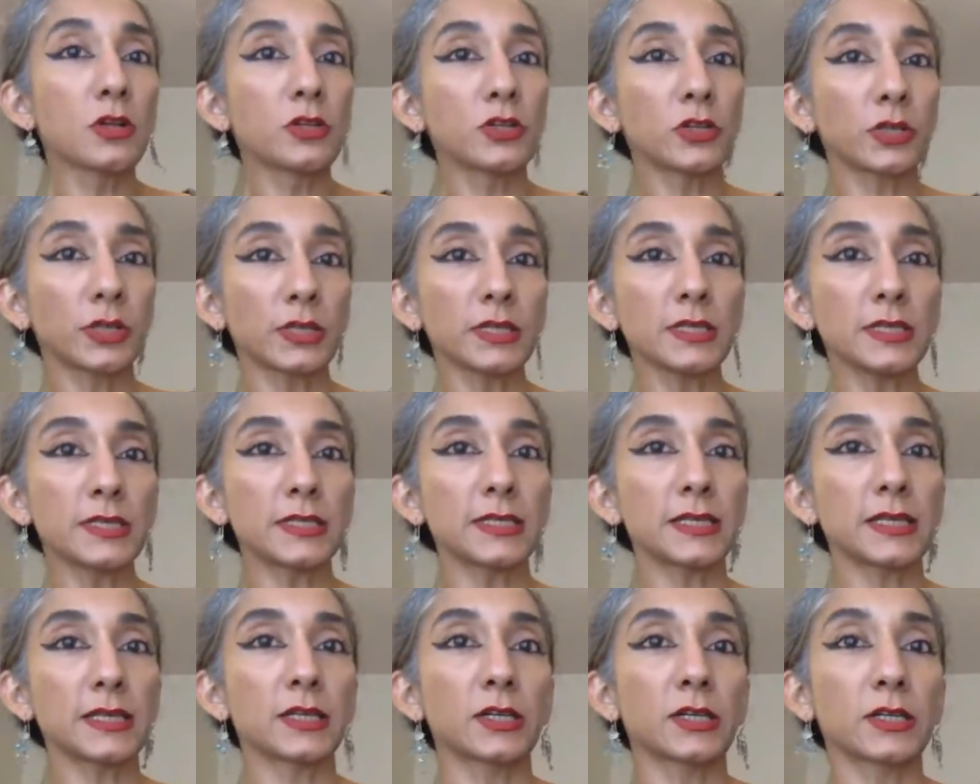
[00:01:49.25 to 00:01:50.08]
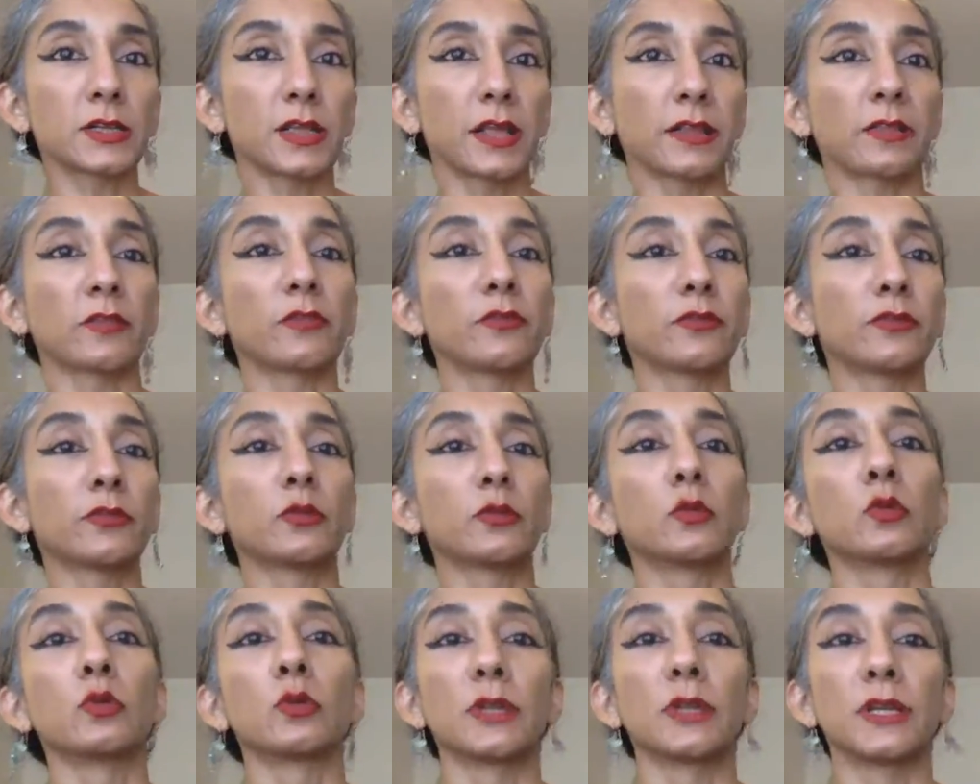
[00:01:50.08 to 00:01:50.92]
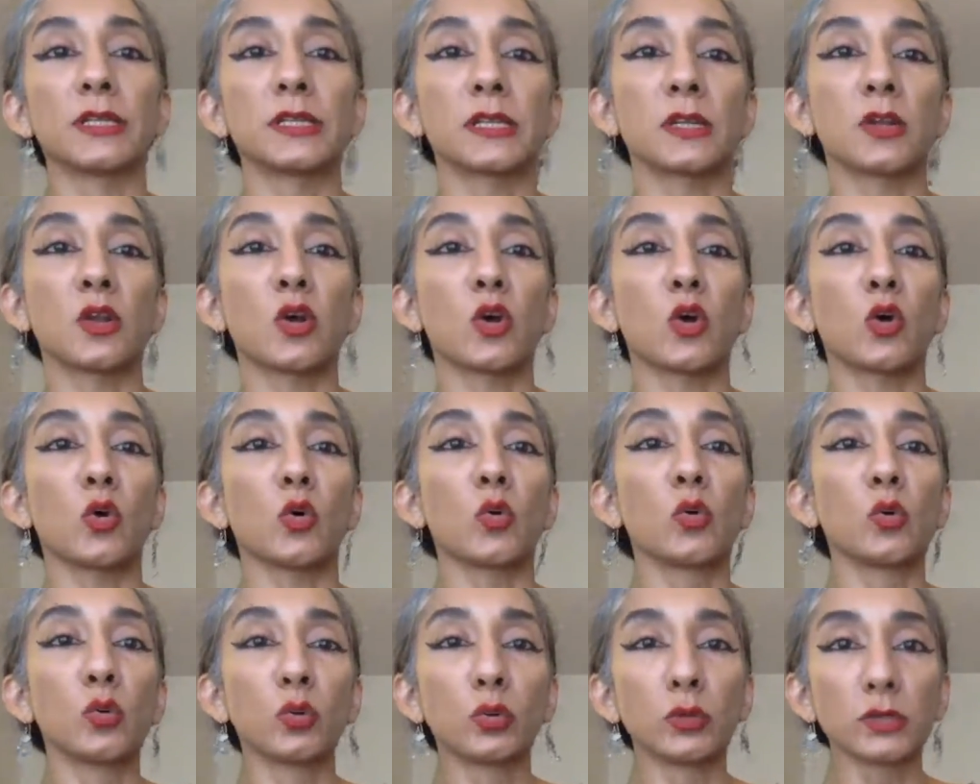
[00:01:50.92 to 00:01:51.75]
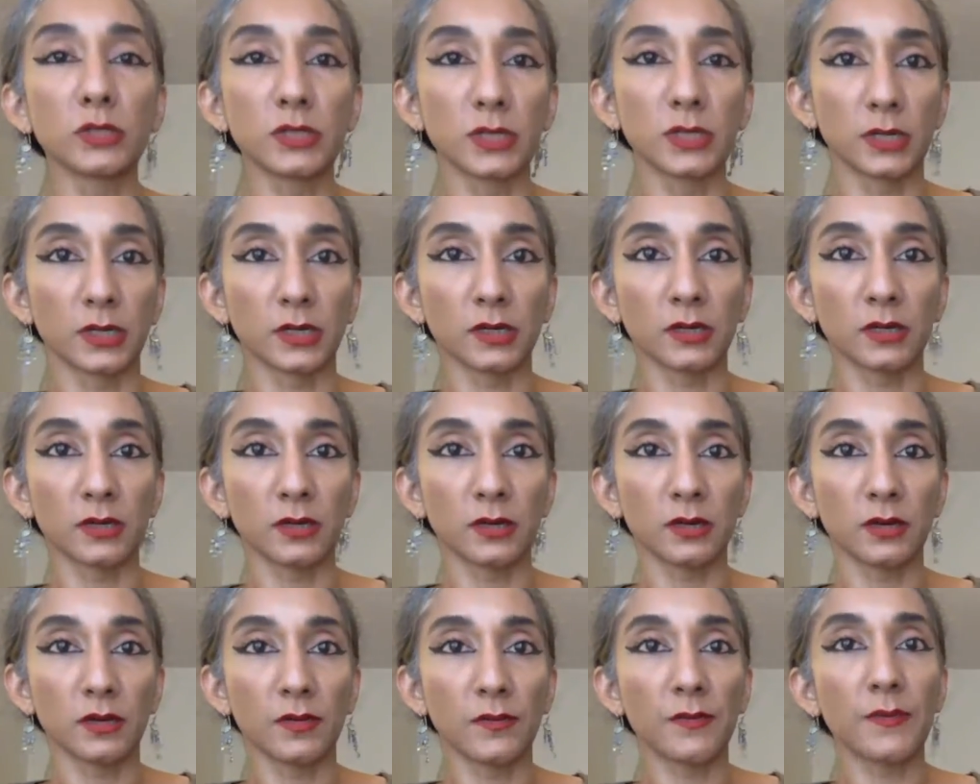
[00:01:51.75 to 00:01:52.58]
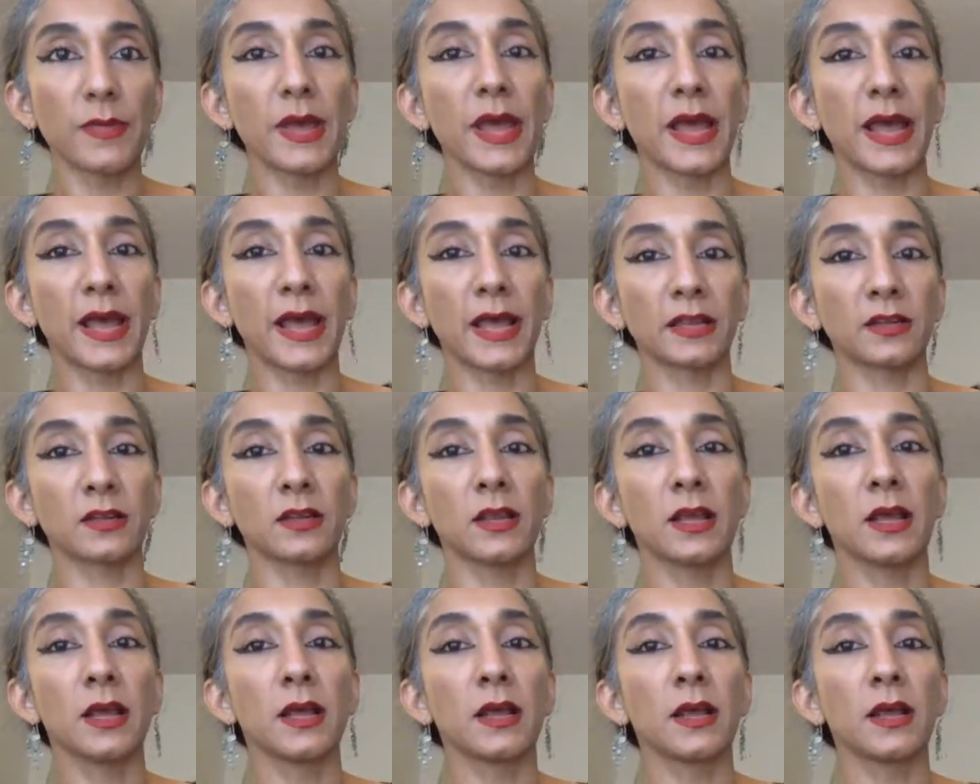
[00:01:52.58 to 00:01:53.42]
to consider that the fool is an older man,